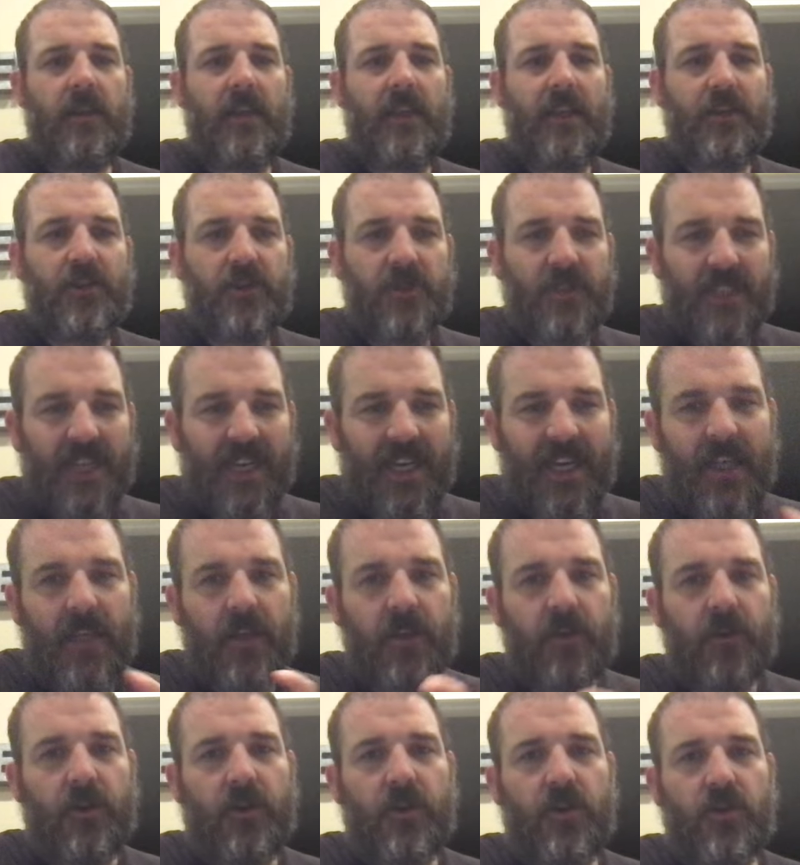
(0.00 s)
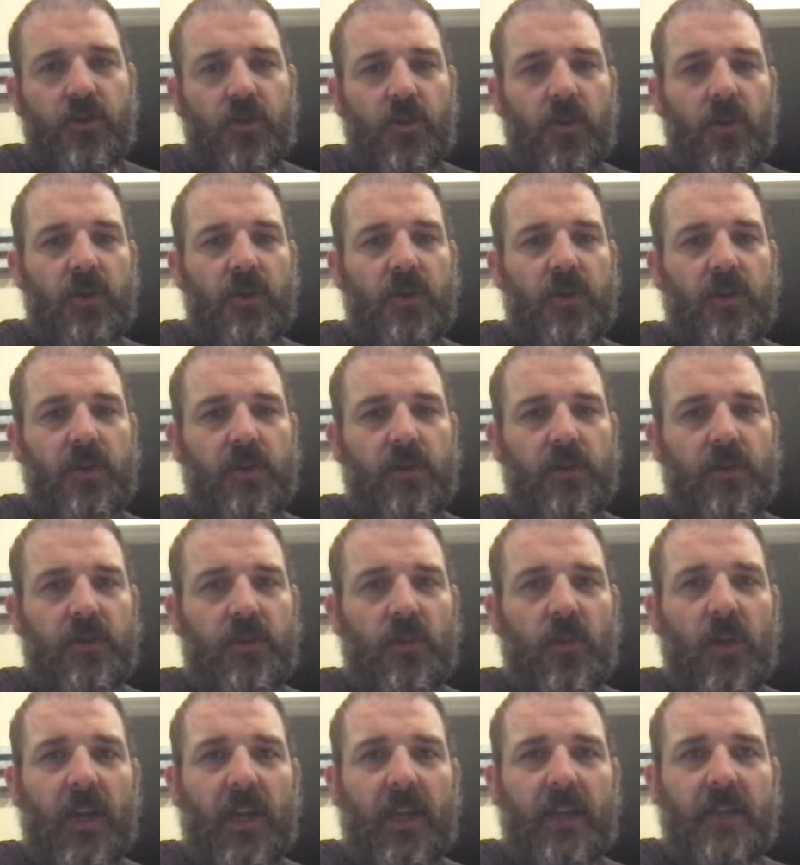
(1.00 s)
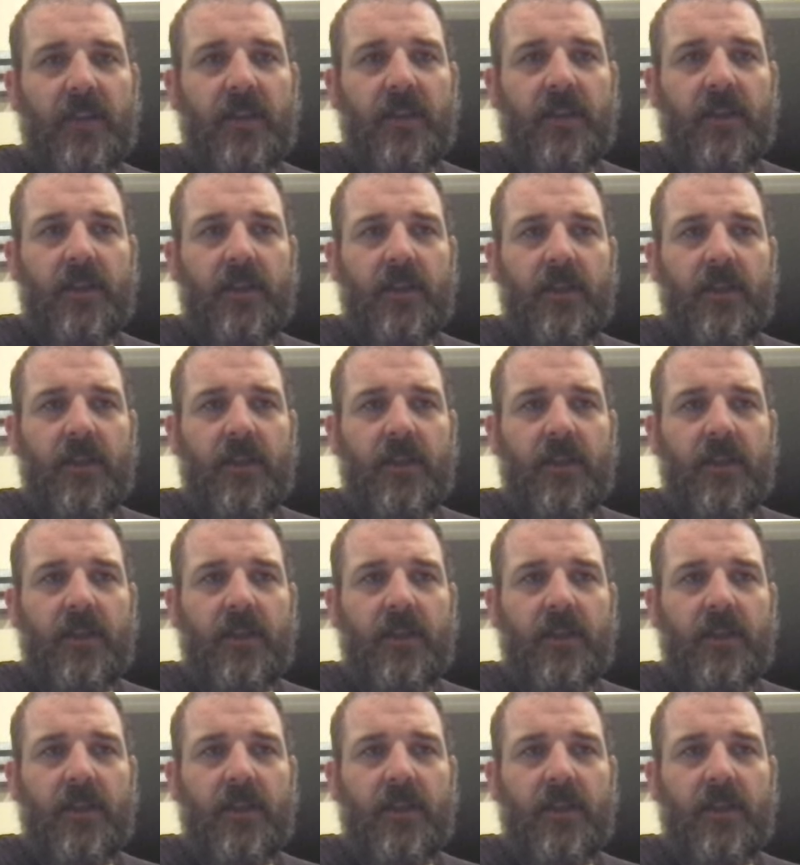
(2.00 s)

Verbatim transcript: Get your diet under control to lose weight.